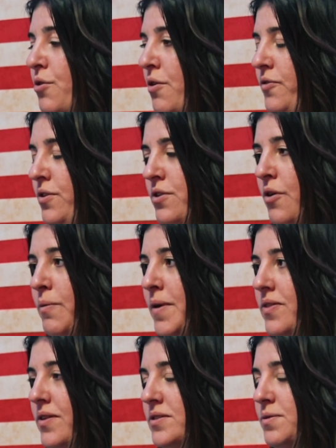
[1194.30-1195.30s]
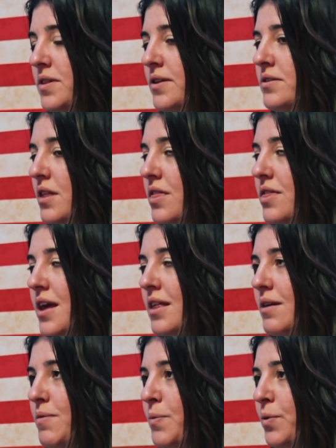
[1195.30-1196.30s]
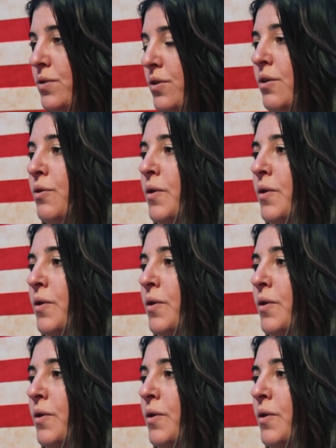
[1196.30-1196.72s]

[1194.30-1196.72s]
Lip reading: know if you know about this, but there's a thing that people do